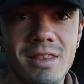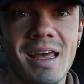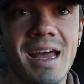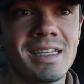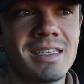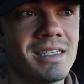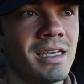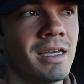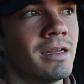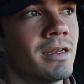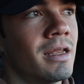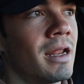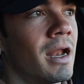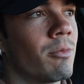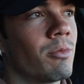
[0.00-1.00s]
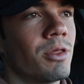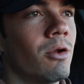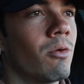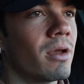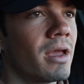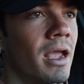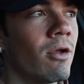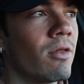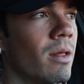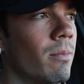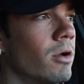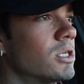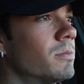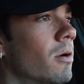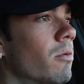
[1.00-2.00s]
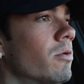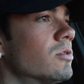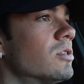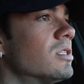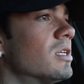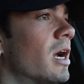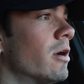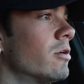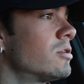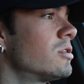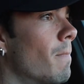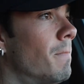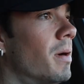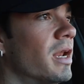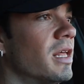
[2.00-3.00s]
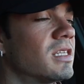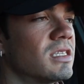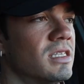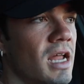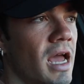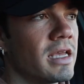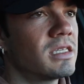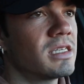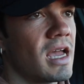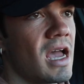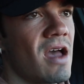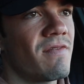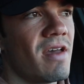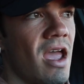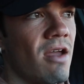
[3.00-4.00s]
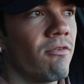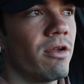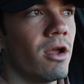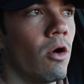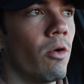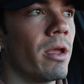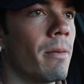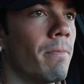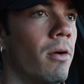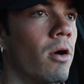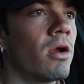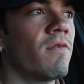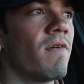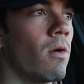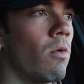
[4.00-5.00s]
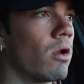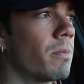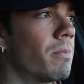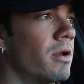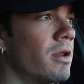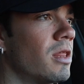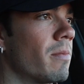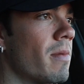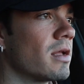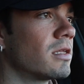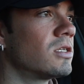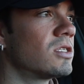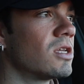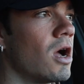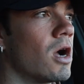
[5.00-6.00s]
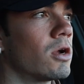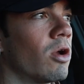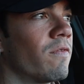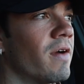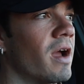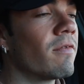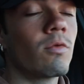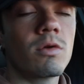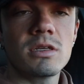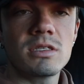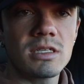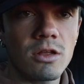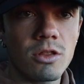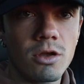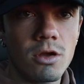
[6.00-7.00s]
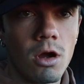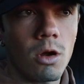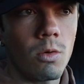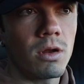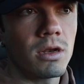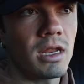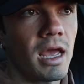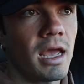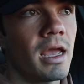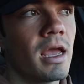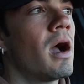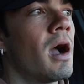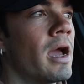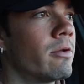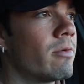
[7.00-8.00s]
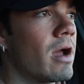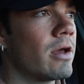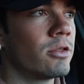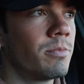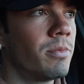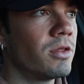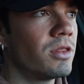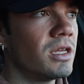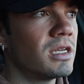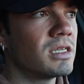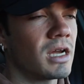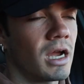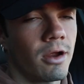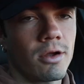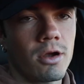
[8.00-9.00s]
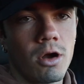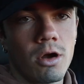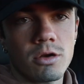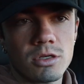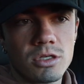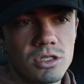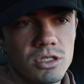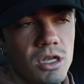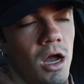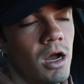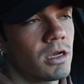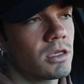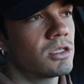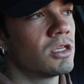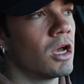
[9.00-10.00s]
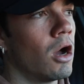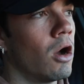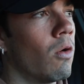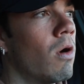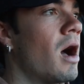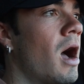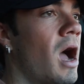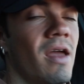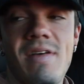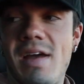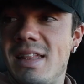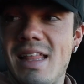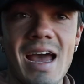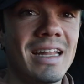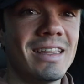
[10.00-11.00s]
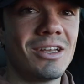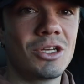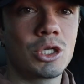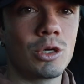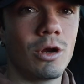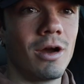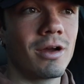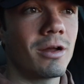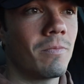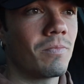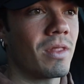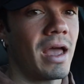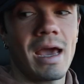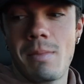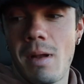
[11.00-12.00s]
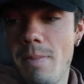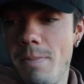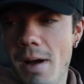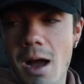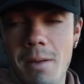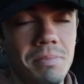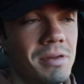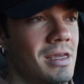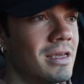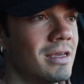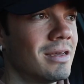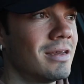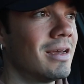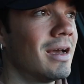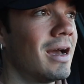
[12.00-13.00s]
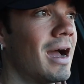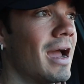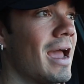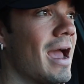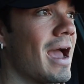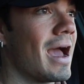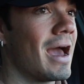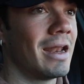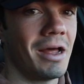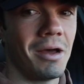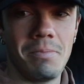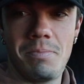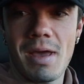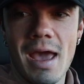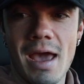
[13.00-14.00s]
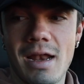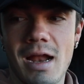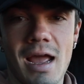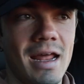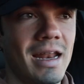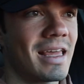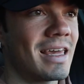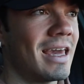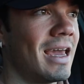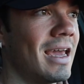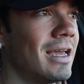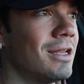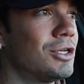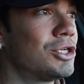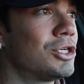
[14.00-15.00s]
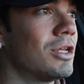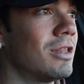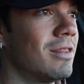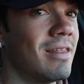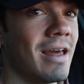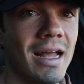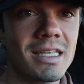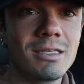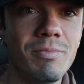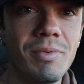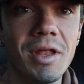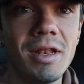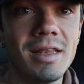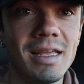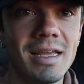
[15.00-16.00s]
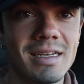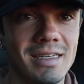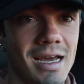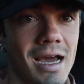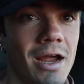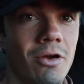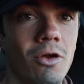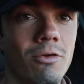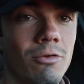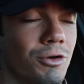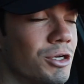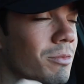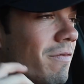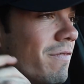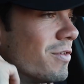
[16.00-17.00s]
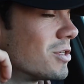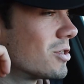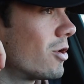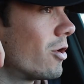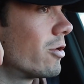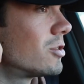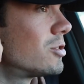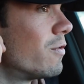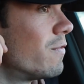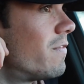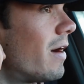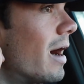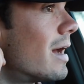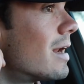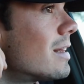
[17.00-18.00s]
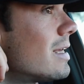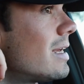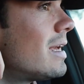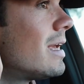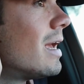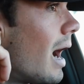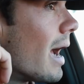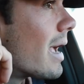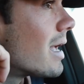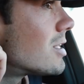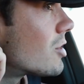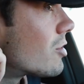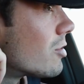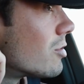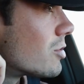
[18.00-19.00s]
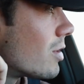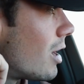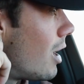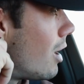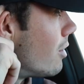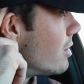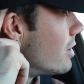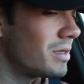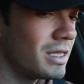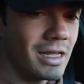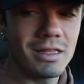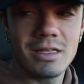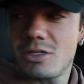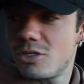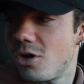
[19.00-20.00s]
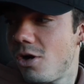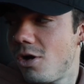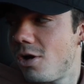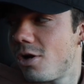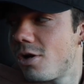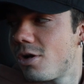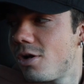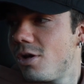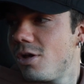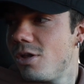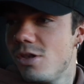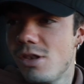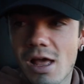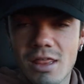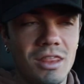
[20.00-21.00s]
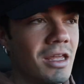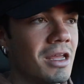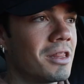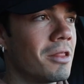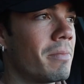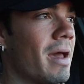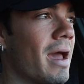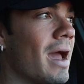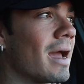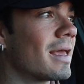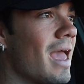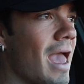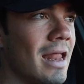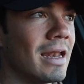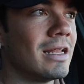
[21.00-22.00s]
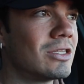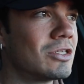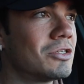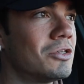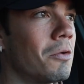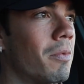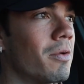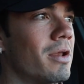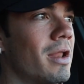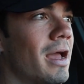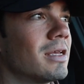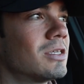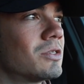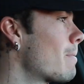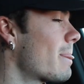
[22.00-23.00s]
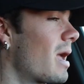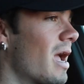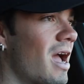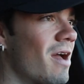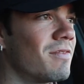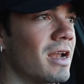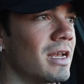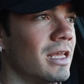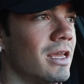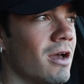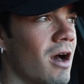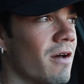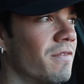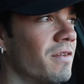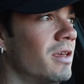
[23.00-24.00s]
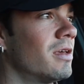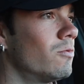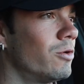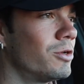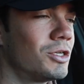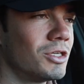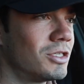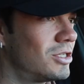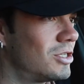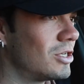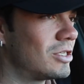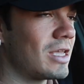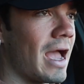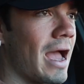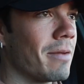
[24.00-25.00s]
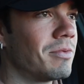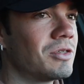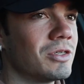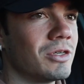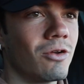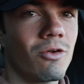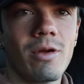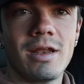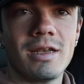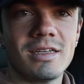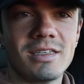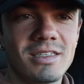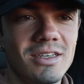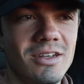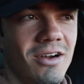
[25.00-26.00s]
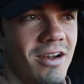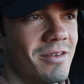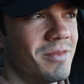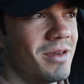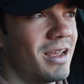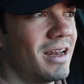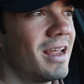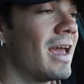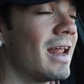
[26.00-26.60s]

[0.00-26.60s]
That's it. And I really don't care that much about wheels and tires, but it's nice to have every OEM part. If I want to put anything back to stock, or if I ever want to sell the car one day, I'd rather put the entire car to stock. So I've had that in the trunk. I had my puppy, I had a bed, I had a cage. That's been the entire ownership of this car. So finally, I get to cruise around in this car, nothing in the back, and it's super nice. I haven't had any coffee, which is just absolutely horrendous, you know what I mean?